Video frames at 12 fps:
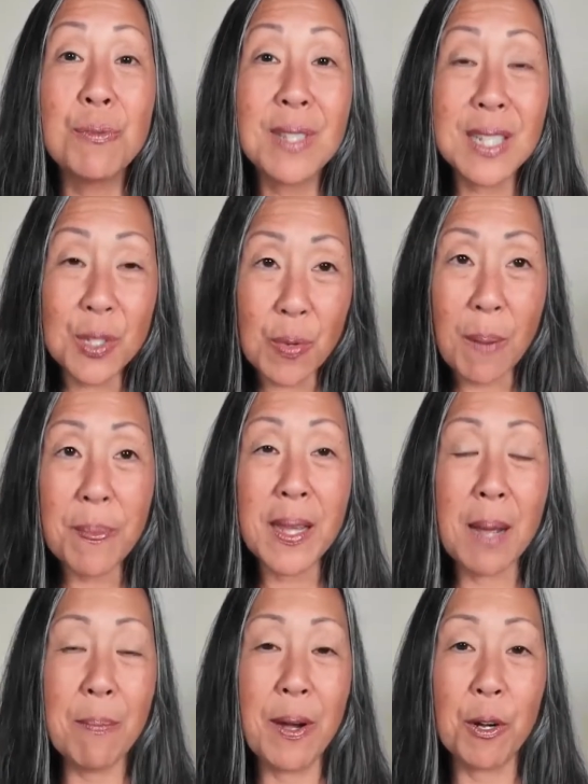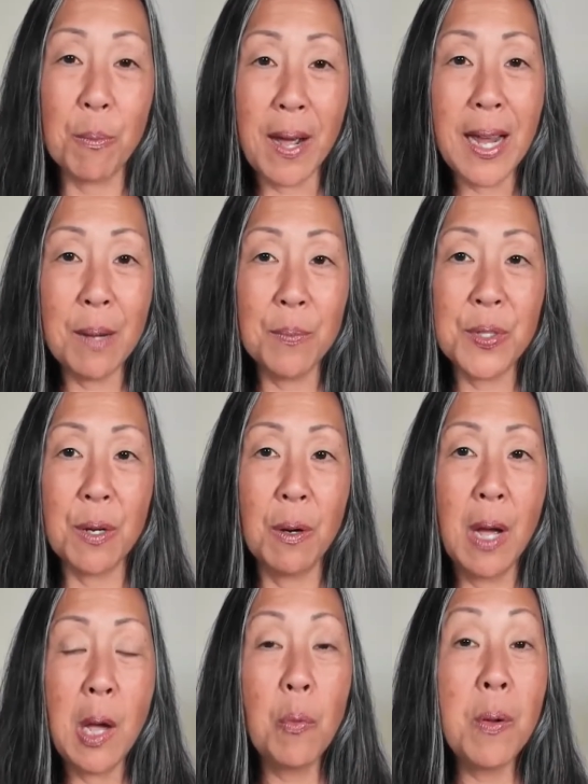to disrupt the gut microbiome.
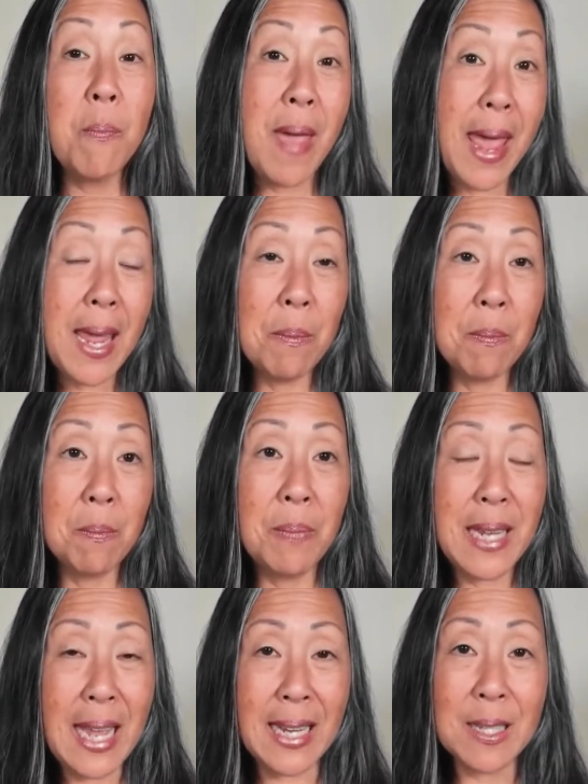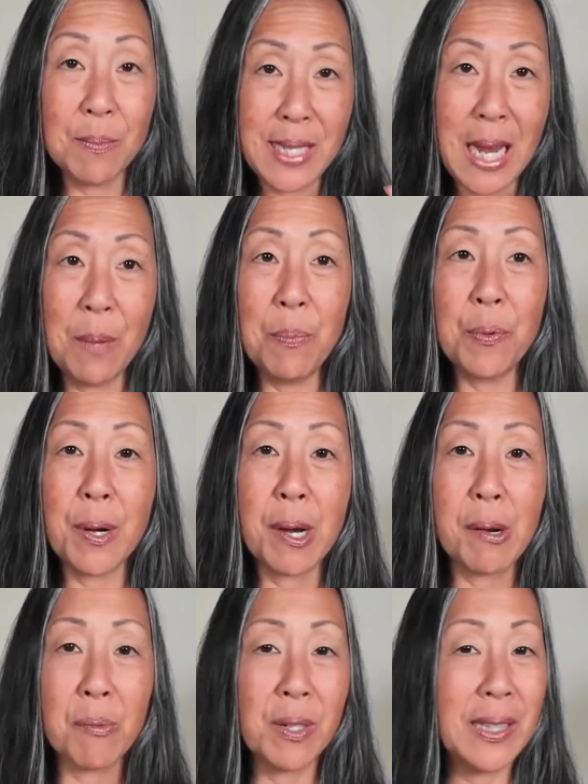So we may be getting some
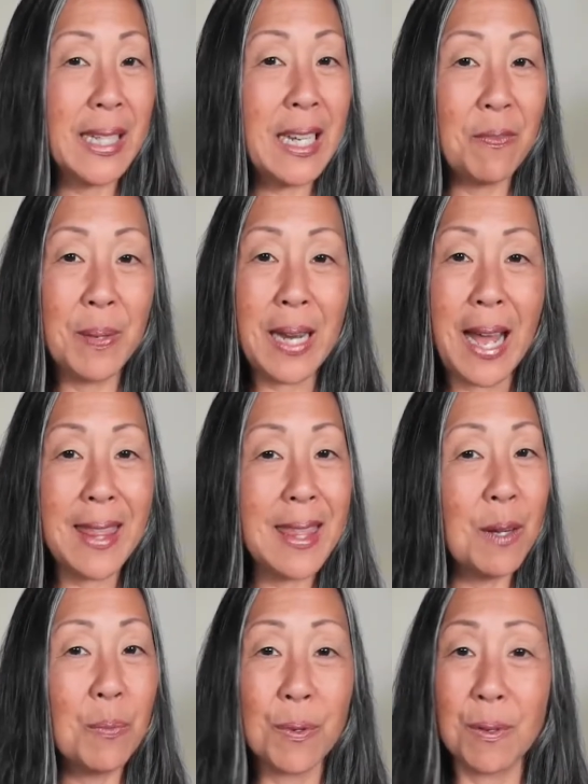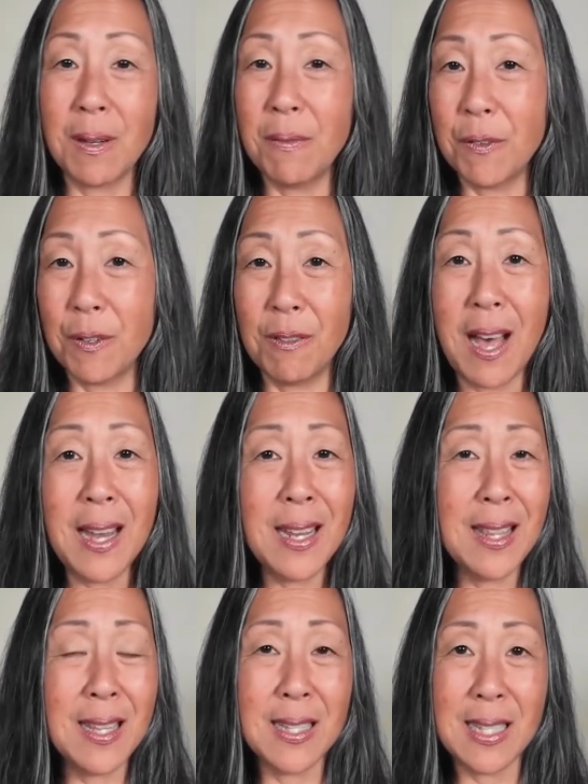temporary relief, but I think for a
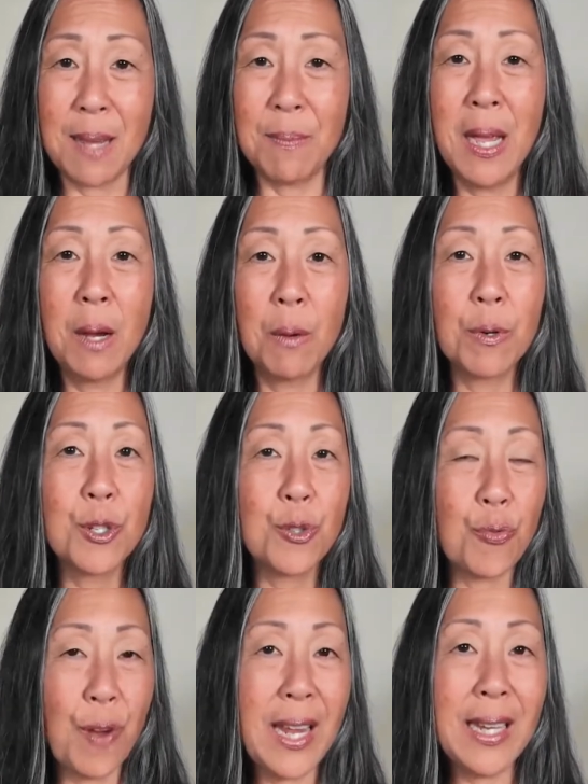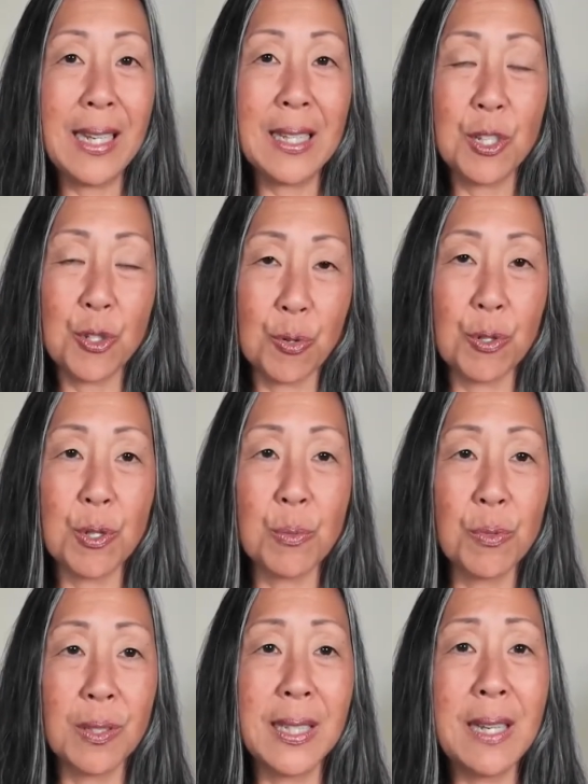lot of the time, we're trading the
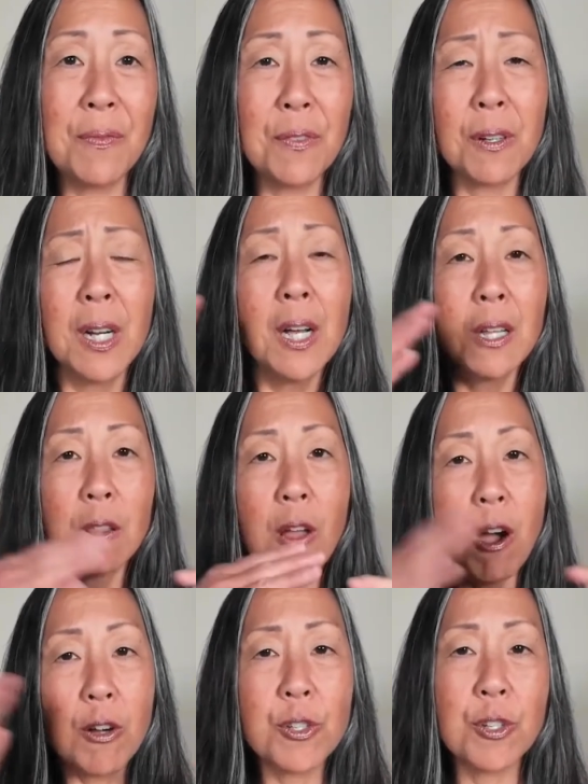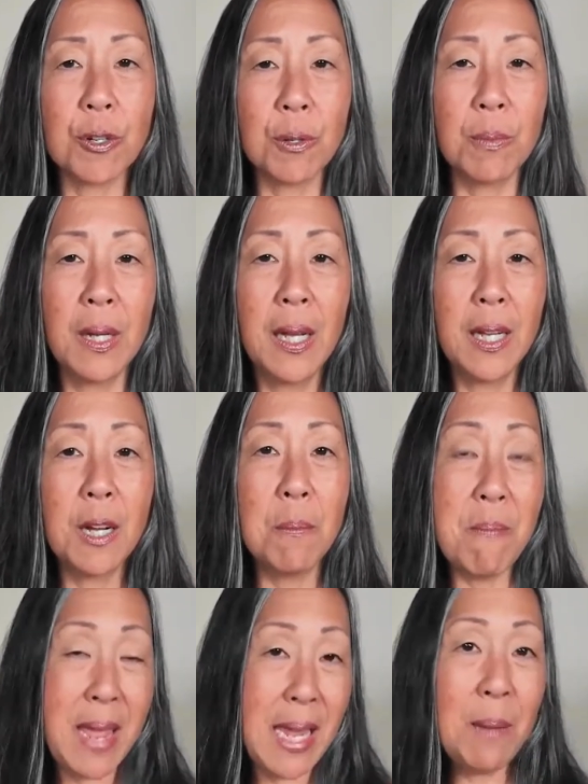short-term relief for long-term,
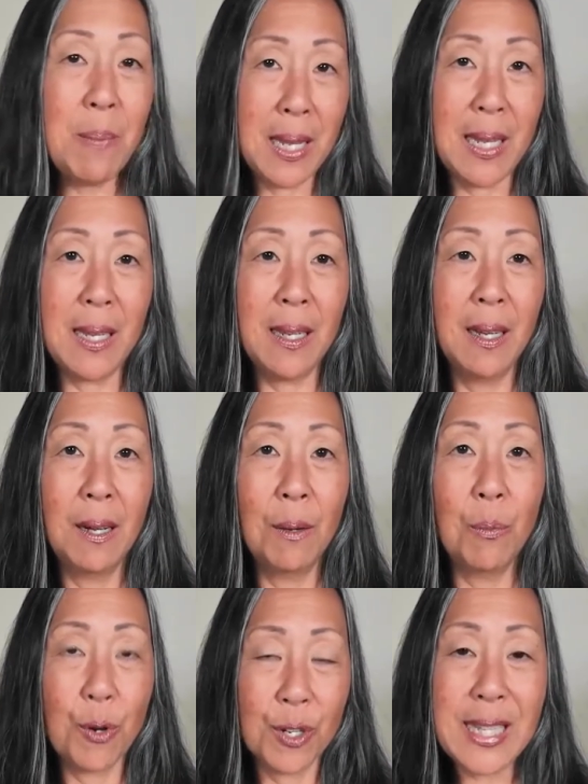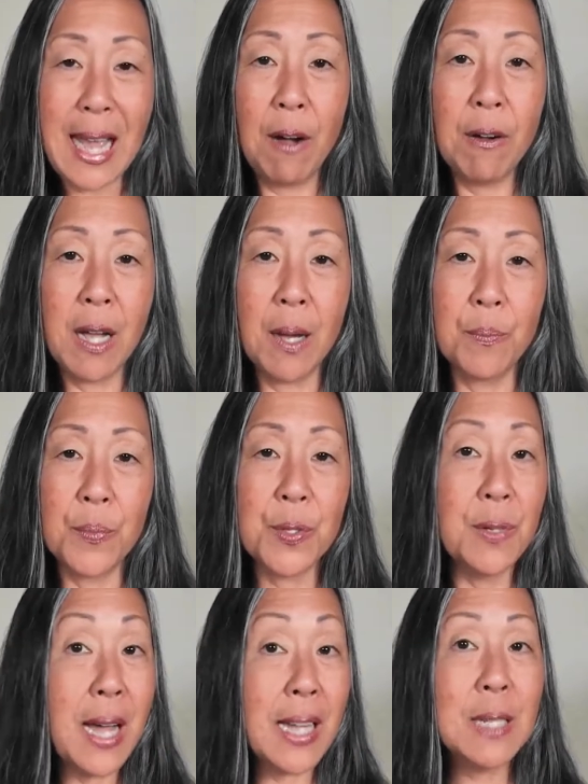maybe worse
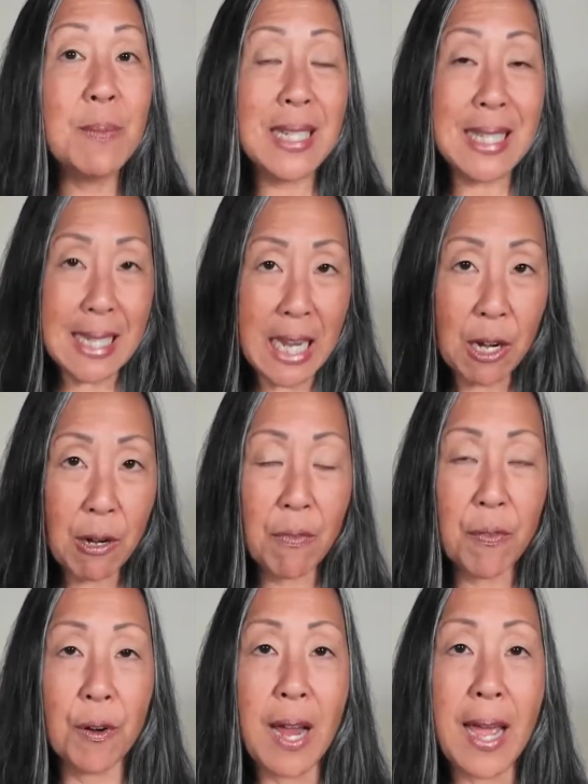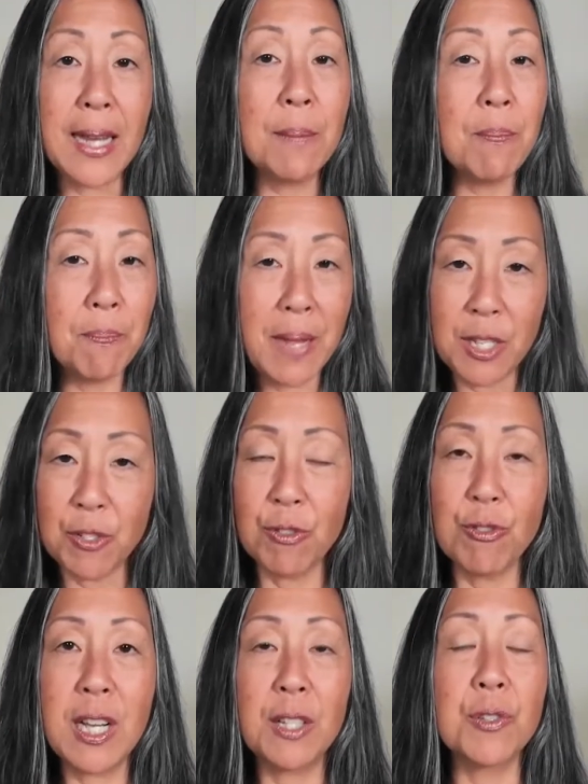outcomes. So not to be scary for any
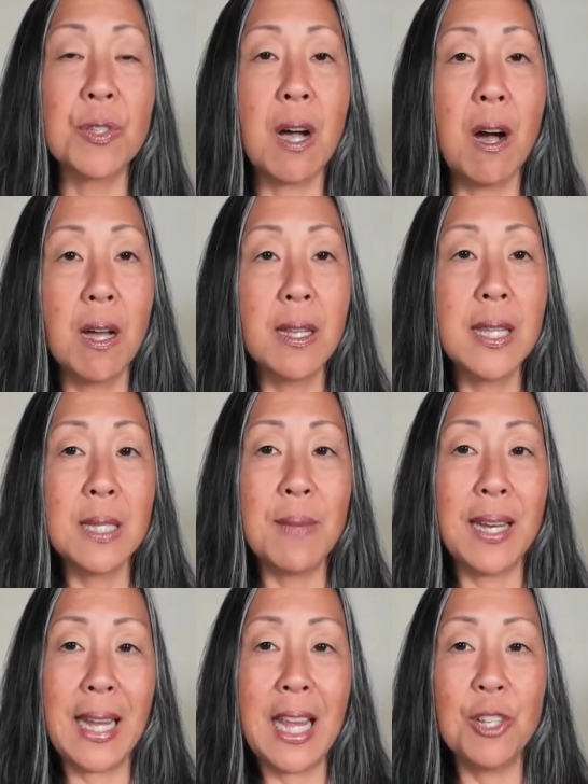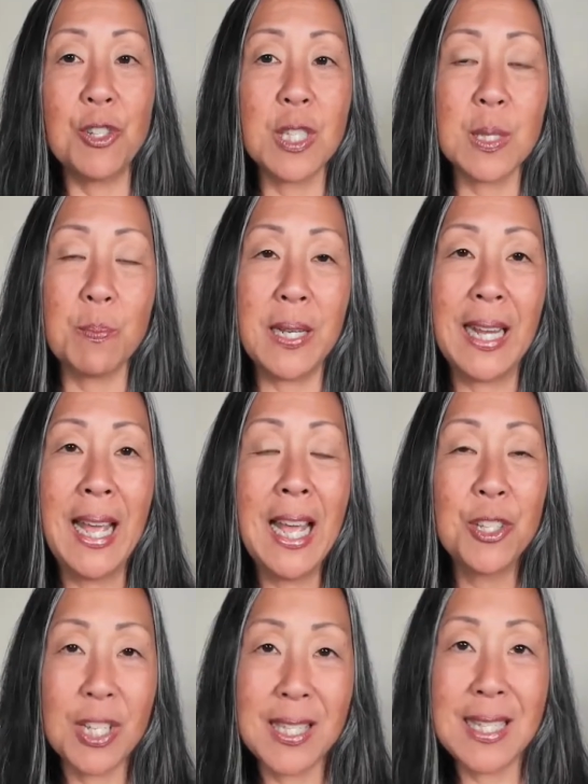patient or child who's on these medications, but
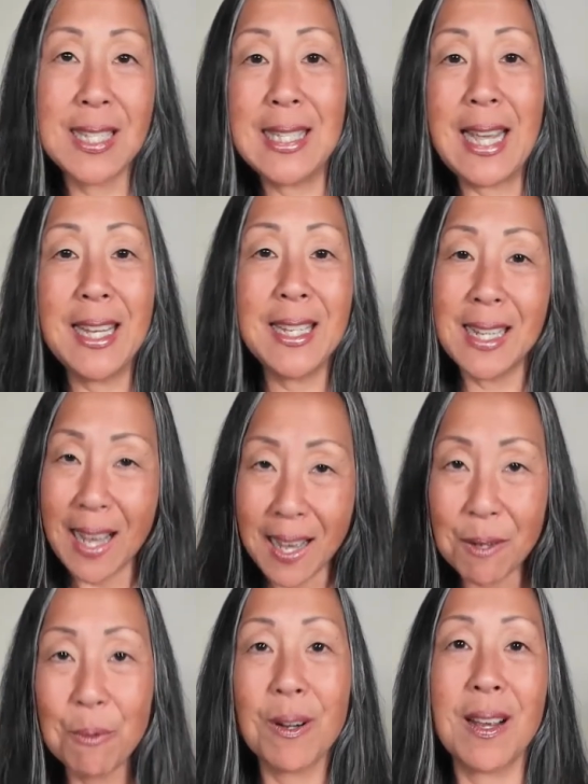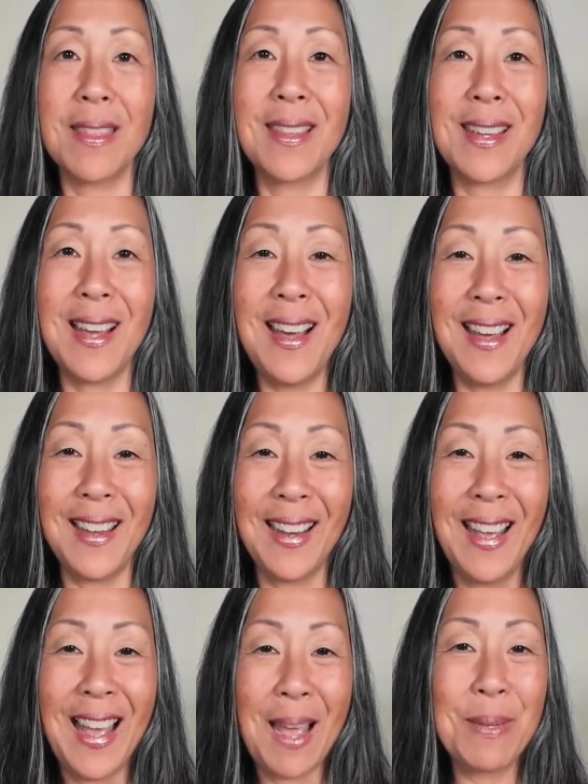just to say you got to work on the
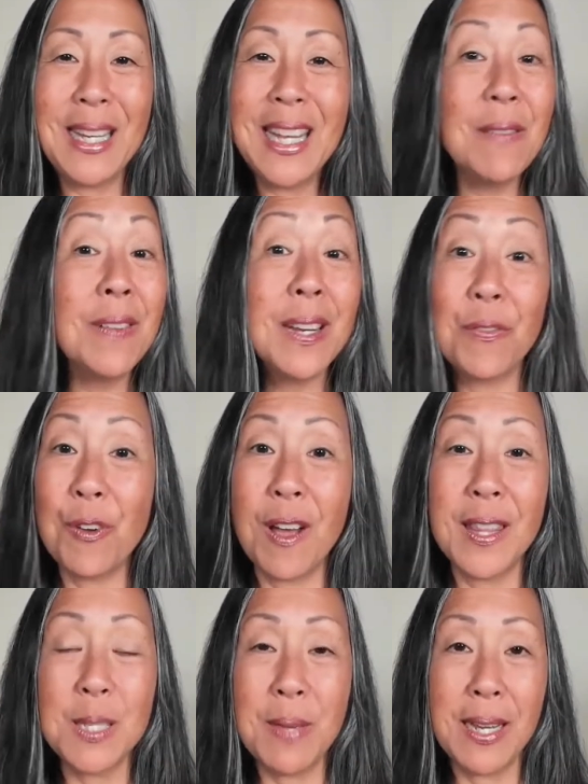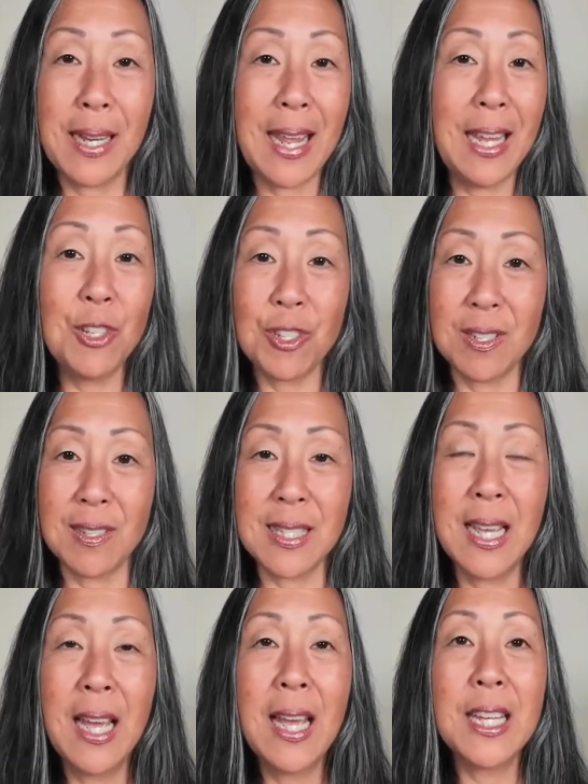gut. I mean, even if you're on these
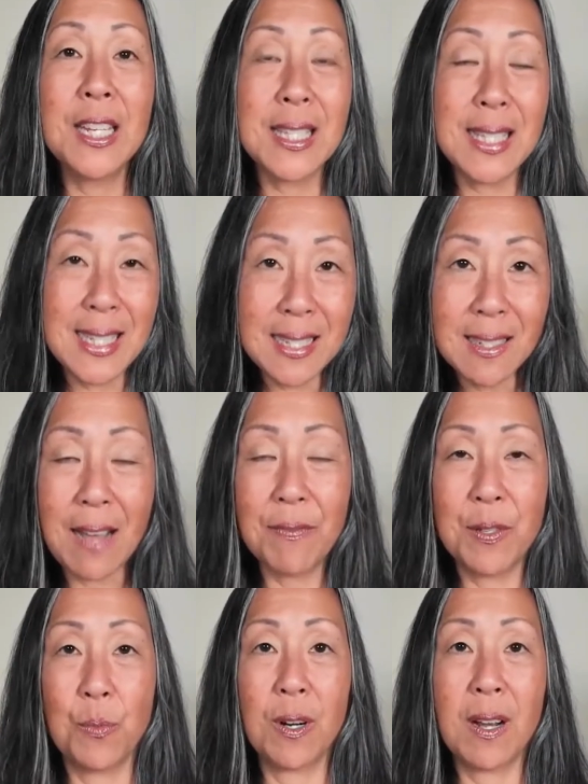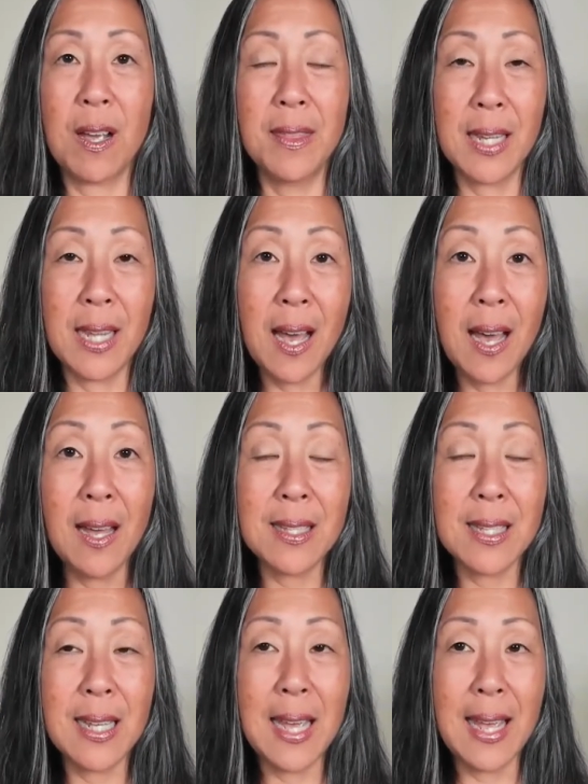medications, you still have to work on the
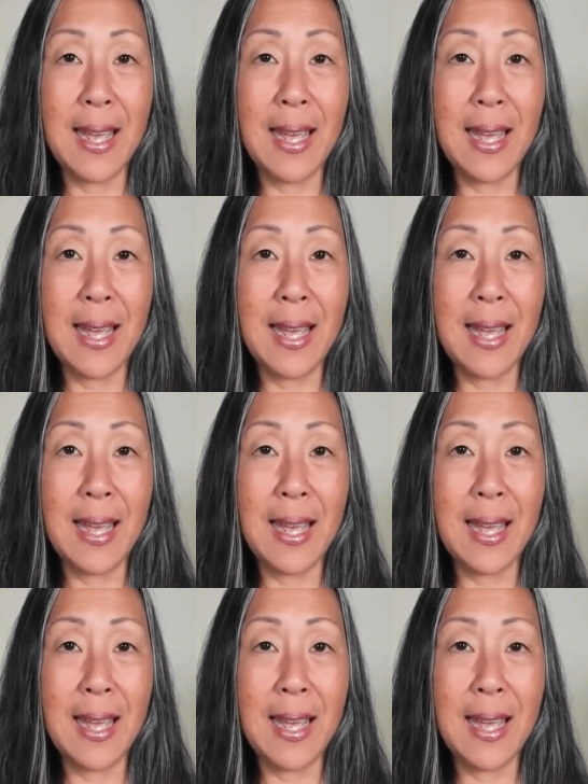gut